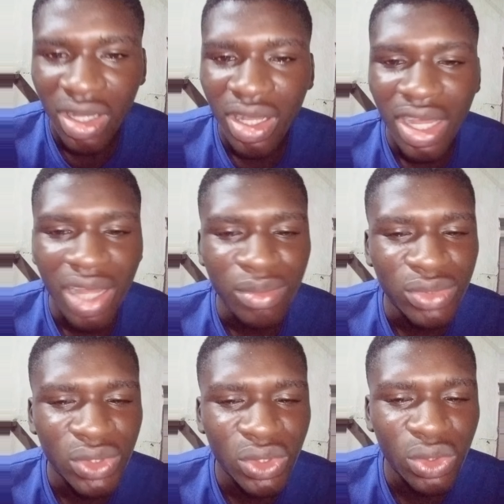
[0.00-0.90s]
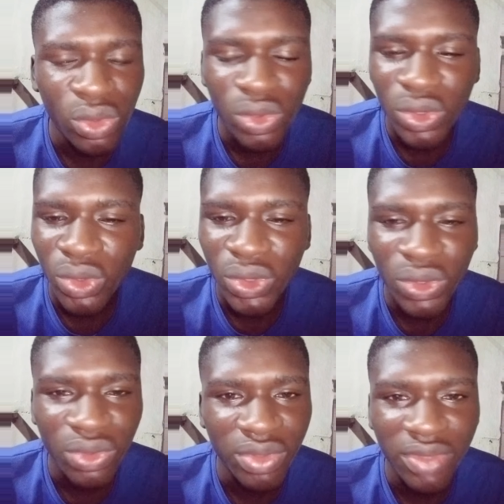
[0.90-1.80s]
I'm so, so, so
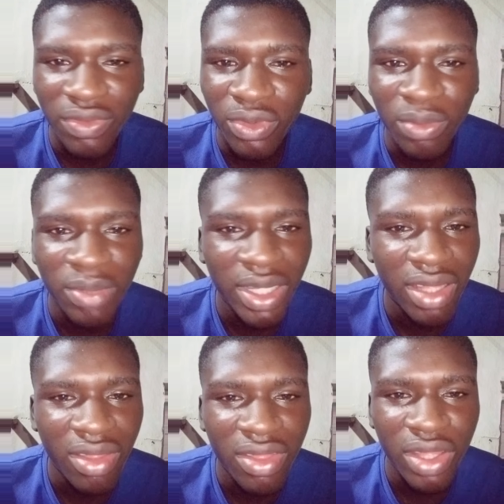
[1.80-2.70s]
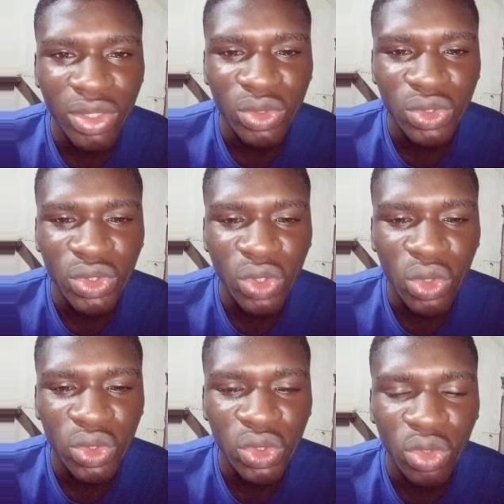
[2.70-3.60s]
grateful. Becky, thank you so,
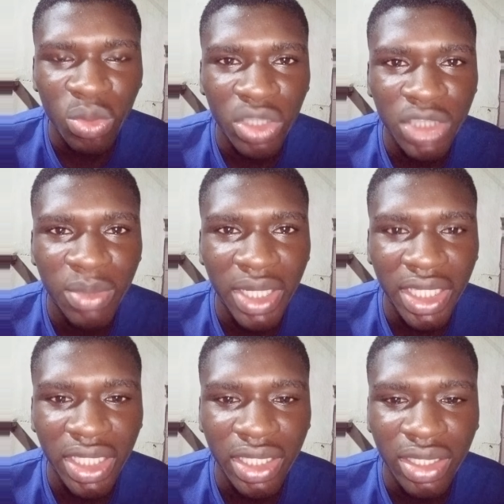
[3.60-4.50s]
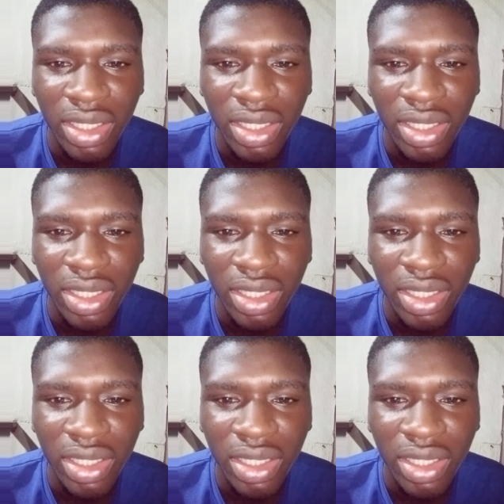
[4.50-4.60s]
so much, Becky.